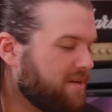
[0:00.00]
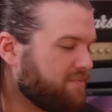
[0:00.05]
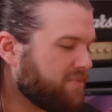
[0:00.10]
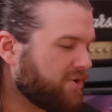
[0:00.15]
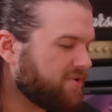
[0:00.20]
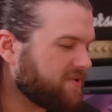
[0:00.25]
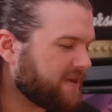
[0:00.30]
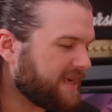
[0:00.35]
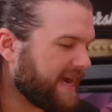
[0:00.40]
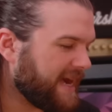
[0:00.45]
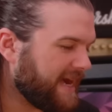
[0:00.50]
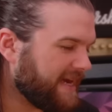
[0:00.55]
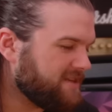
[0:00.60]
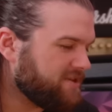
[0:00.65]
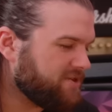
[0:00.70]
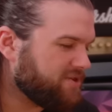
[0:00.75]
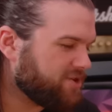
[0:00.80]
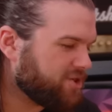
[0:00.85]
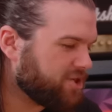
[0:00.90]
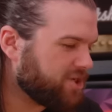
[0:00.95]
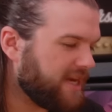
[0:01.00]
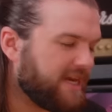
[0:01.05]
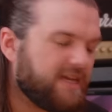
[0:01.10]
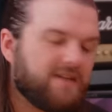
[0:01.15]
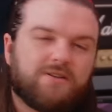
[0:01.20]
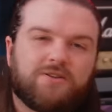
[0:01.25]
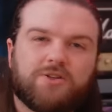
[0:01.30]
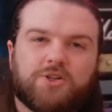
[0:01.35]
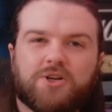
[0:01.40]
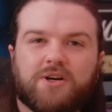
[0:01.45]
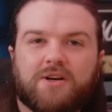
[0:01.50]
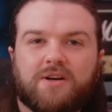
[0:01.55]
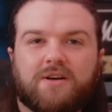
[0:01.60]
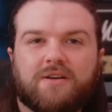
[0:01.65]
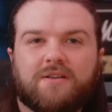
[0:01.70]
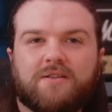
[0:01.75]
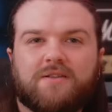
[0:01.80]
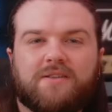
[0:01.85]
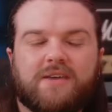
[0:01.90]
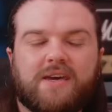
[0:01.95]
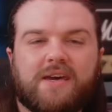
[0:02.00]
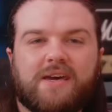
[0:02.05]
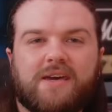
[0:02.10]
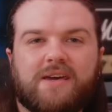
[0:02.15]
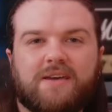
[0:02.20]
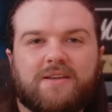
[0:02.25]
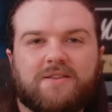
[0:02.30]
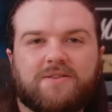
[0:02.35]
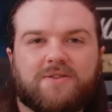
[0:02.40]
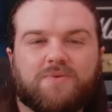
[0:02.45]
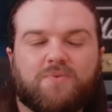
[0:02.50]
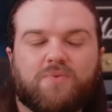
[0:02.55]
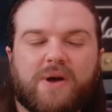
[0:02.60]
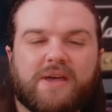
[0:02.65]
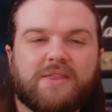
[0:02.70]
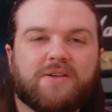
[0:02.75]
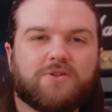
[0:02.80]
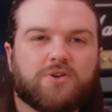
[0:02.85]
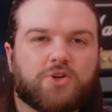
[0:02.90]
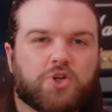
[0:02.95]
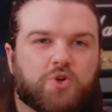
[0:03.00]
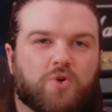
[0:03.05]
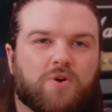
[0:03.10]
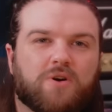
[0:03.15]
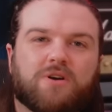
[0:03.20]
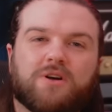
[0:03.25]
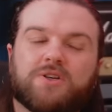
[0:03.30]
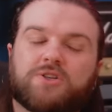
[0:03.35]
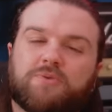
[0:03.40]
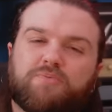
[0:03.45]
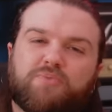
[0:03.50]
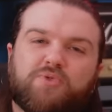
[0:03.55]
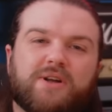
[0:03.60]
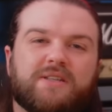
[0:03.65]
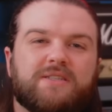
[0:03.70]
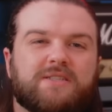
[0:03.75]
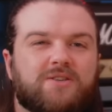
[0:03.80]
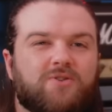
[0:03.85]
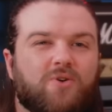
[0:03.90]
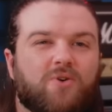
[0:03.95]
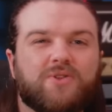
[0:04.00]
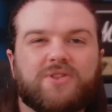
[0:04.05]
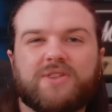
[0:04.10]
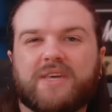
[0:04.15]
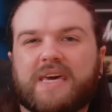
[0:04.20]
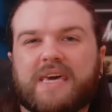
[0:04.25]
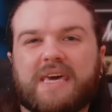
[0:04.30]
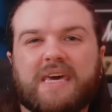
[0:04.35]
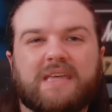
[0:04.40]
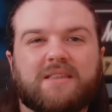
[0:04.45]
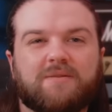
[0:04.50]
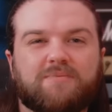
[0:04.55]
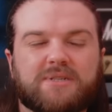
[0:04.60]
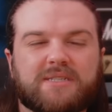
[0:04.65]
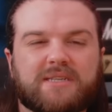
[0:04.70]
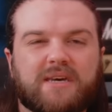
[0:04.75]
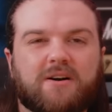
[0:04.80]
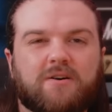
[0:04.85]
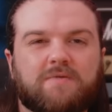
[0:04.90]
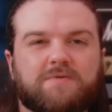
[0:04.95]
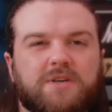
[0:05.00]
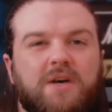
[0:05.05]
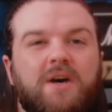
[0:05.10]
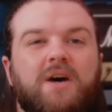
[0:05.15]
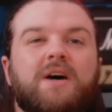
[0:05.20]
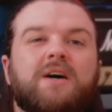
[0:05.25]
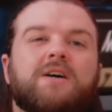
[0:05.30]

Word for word: but you can't change the, the way that the shortcuts are printed on the key themselves,